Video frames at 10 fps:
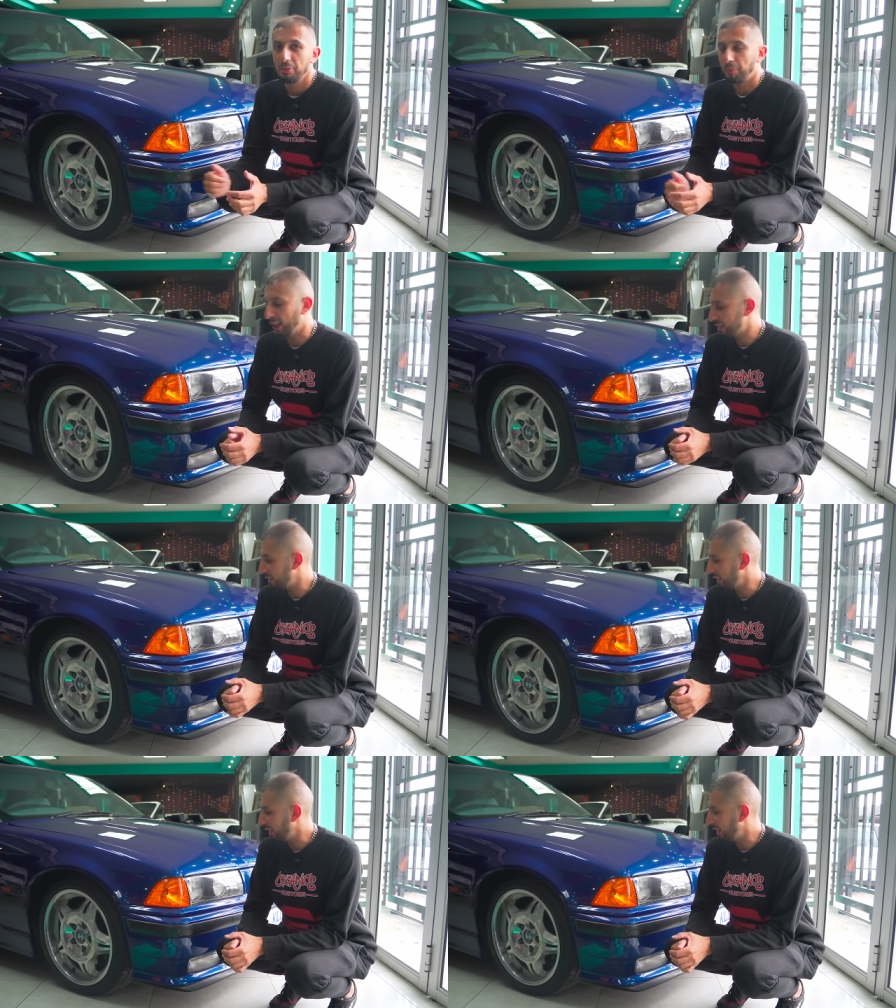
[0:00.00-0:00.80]
But
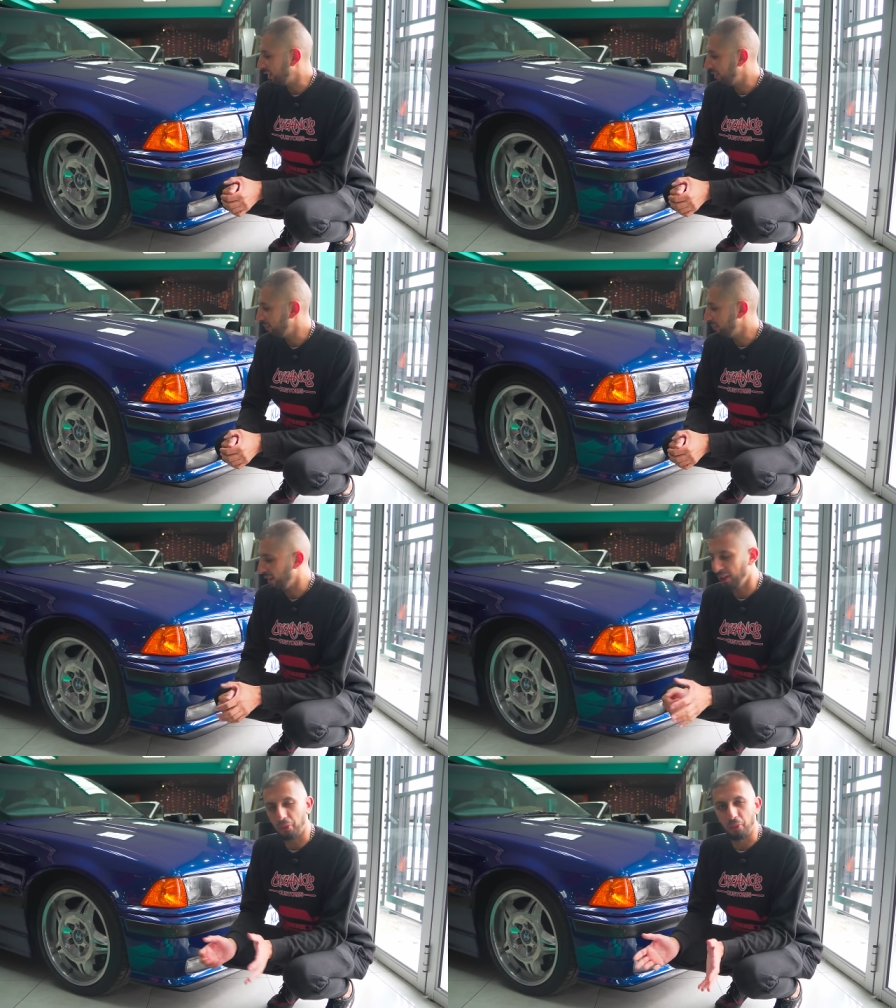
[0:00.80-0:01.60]

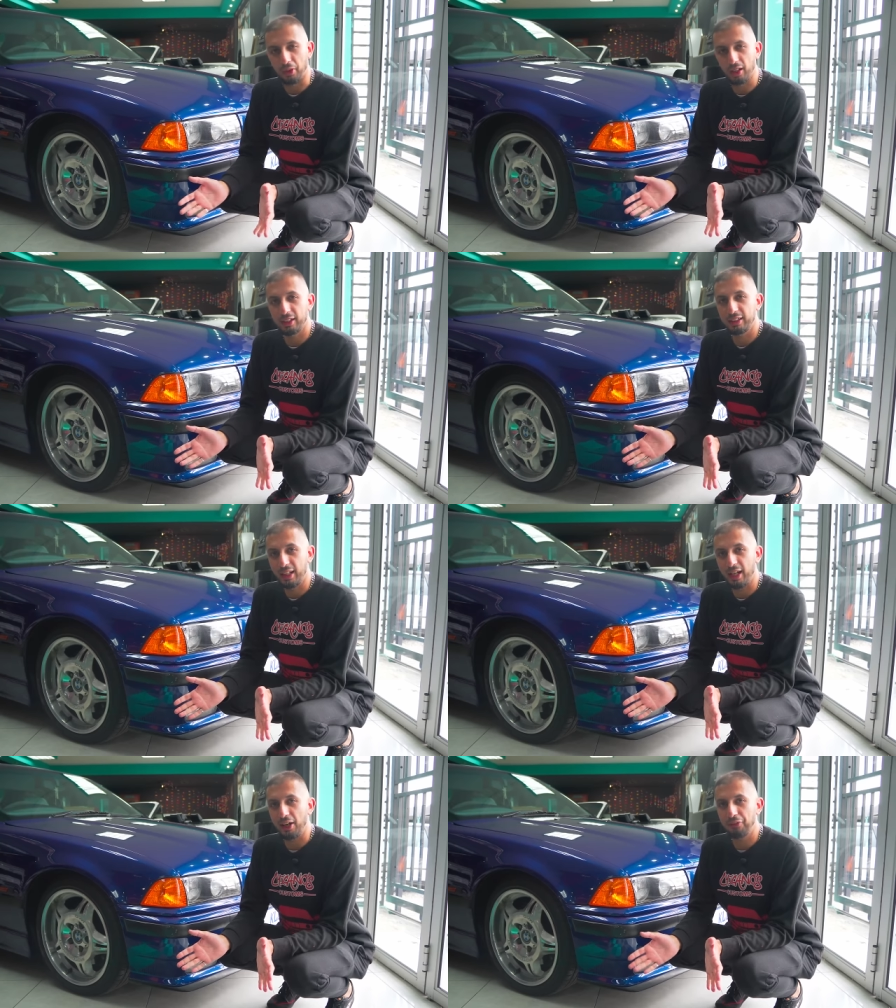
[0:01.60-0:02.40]
weird
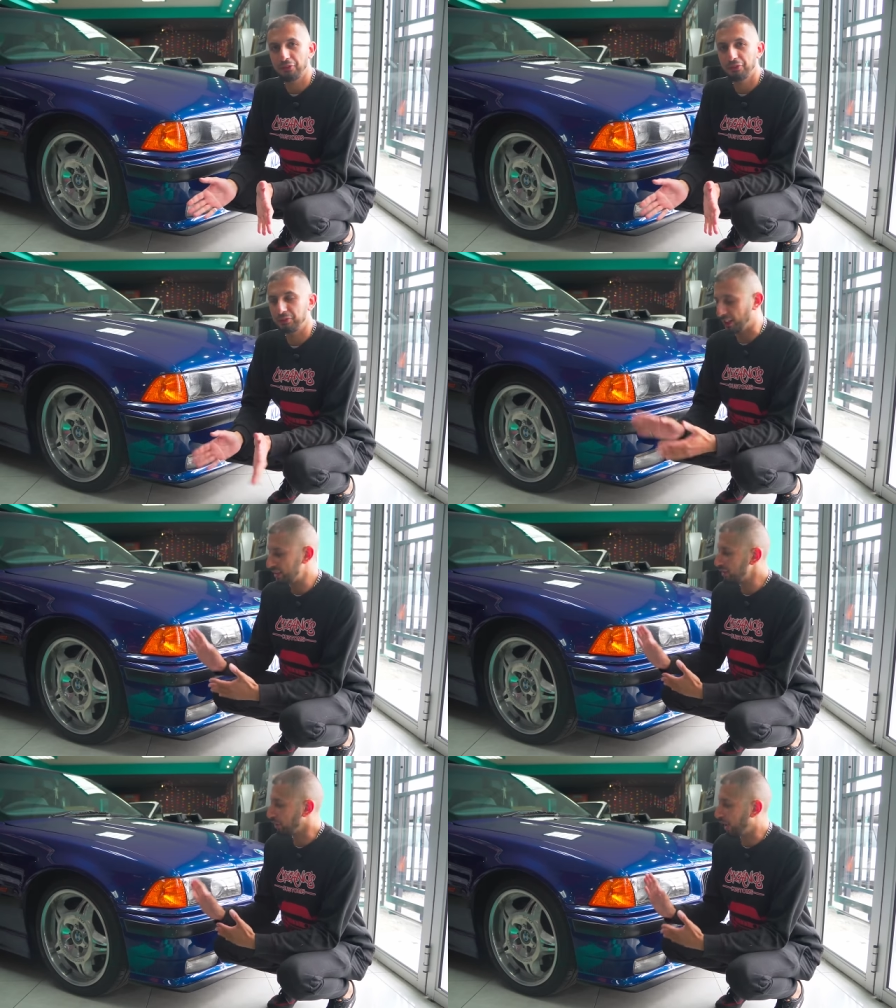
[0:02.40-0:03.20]
enough, this
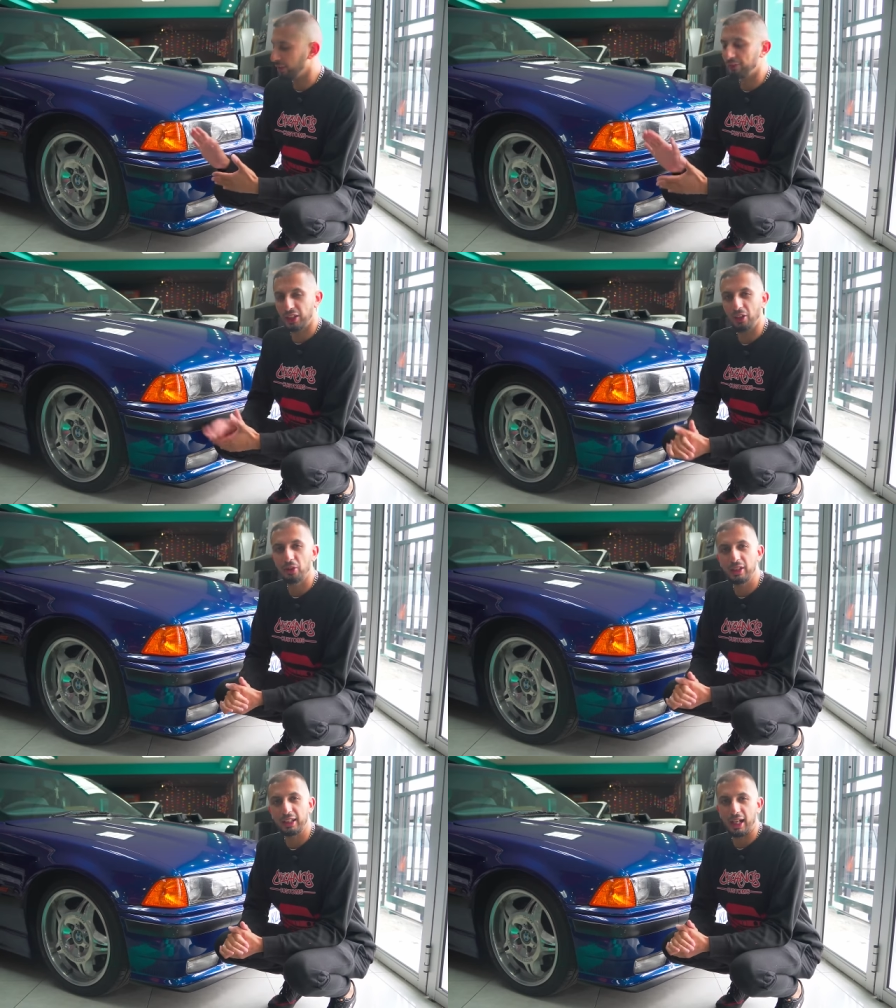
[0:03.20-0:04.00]
is one of the
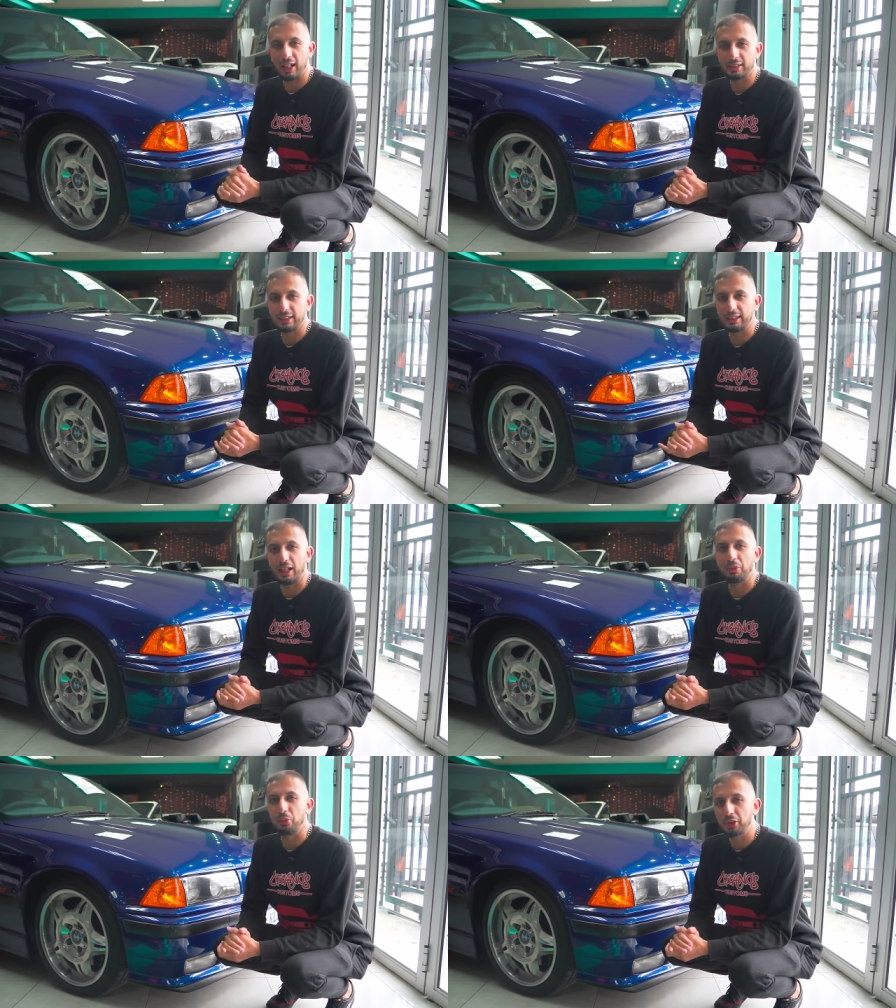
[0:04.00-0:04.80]
only cars that
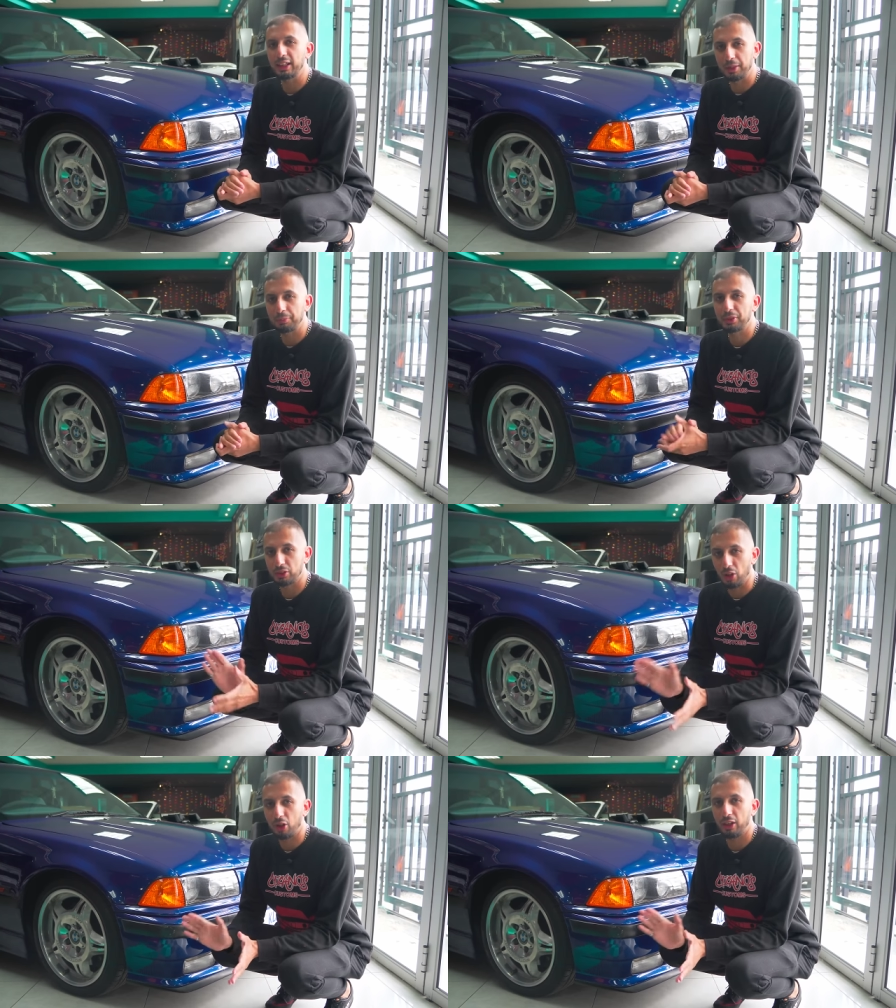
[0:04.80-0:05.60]
I would keep
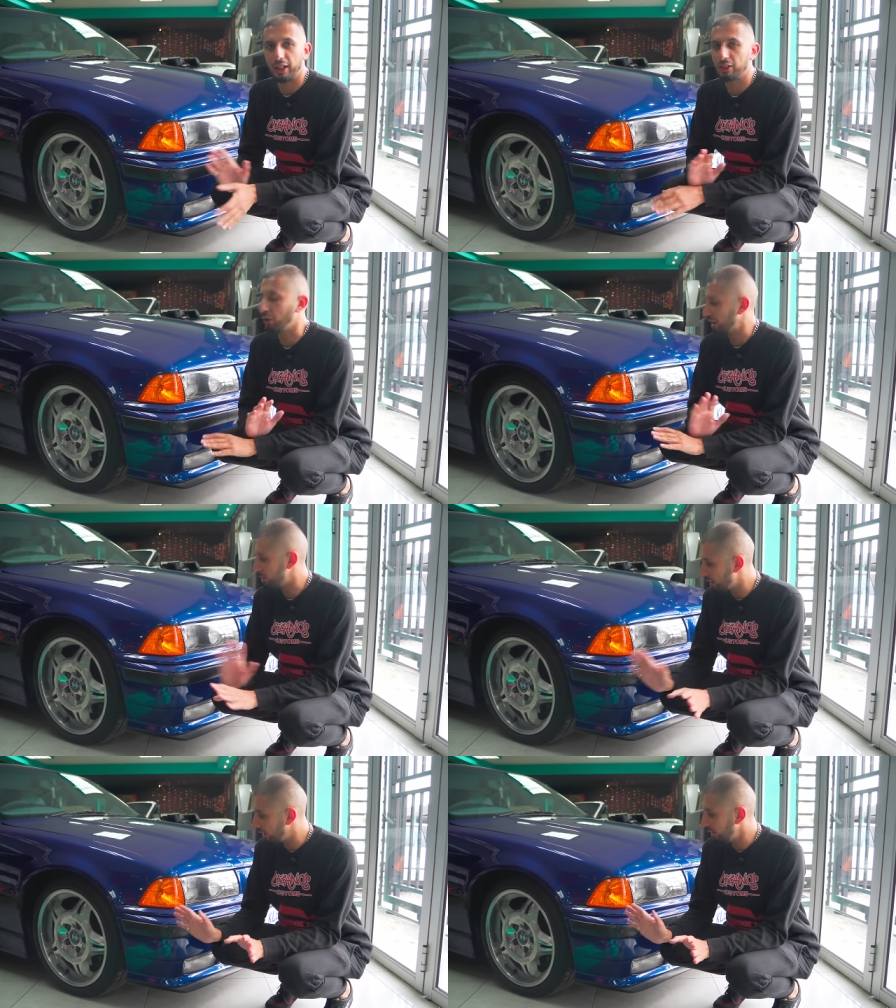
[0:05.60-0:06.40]
stock and
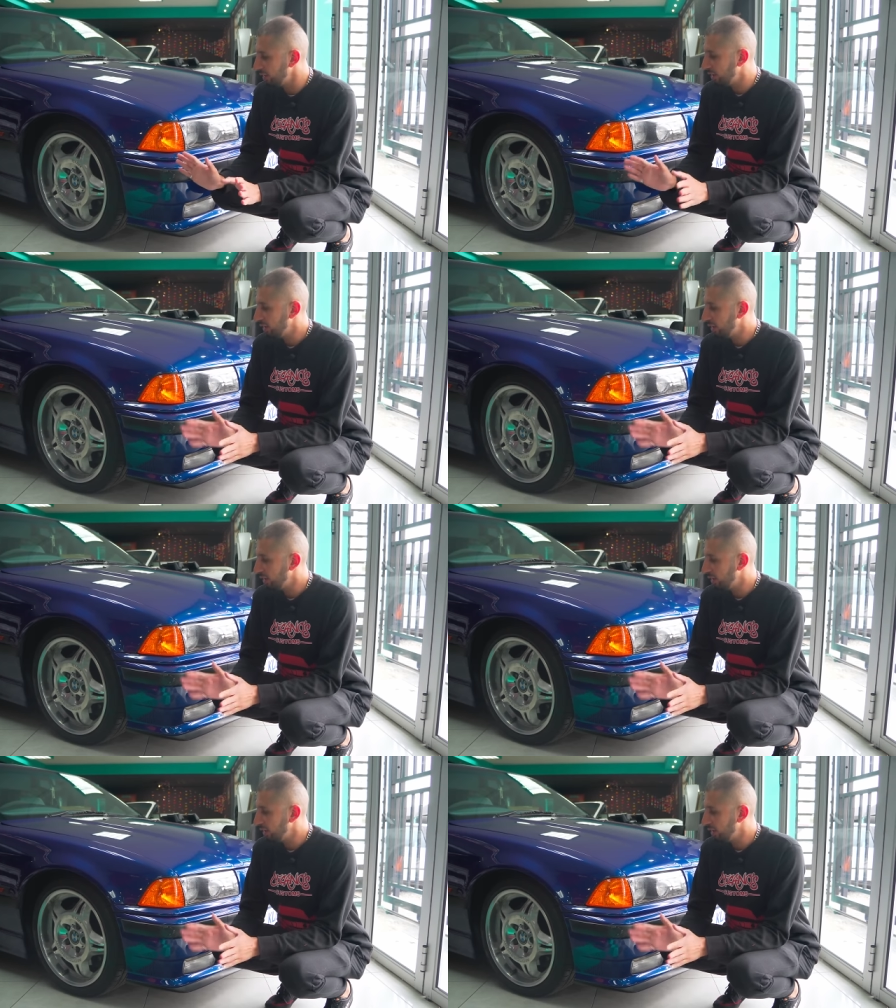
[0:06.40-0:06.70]
original.